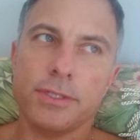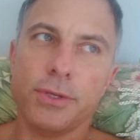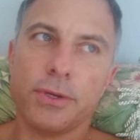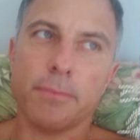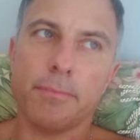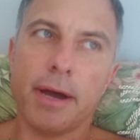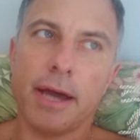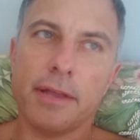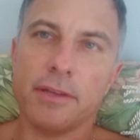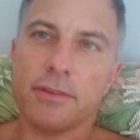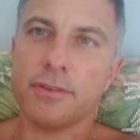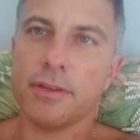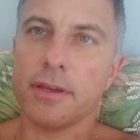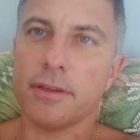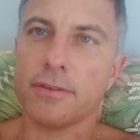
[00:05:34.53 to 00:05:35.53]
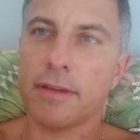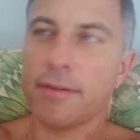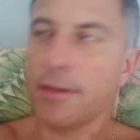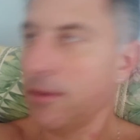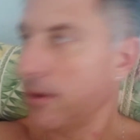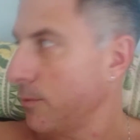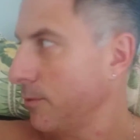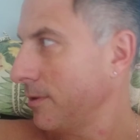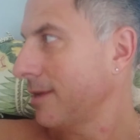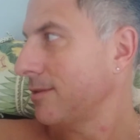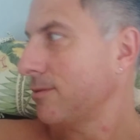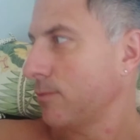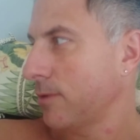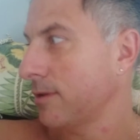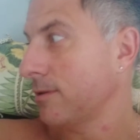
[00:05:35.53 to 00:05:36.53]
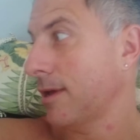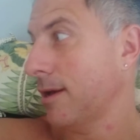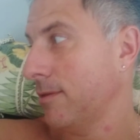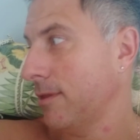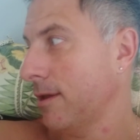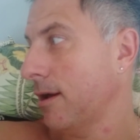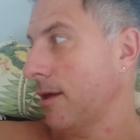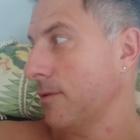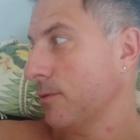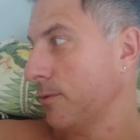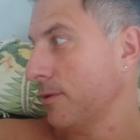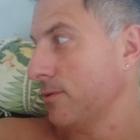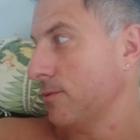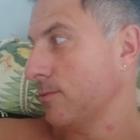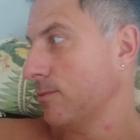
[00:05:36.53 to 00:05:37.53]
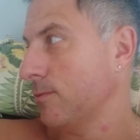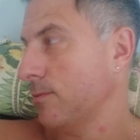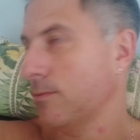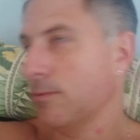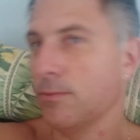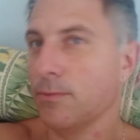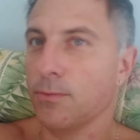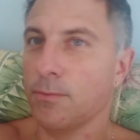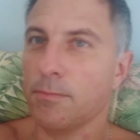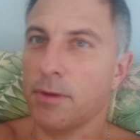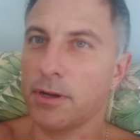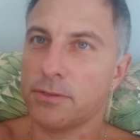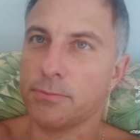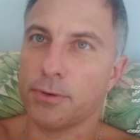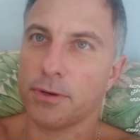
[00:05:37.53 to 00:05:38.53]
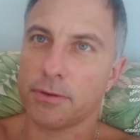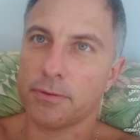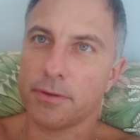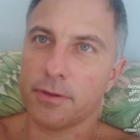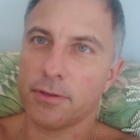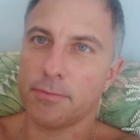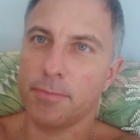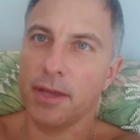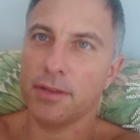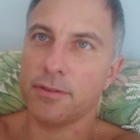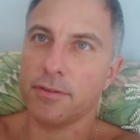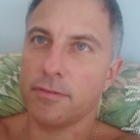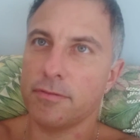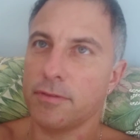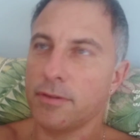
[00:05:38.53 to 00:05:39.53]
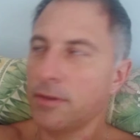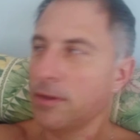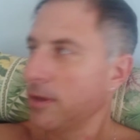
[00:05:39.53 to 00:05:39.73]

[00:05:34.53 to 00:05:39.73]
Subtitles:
You can buy these things. I got another one. That other one's much more expensive.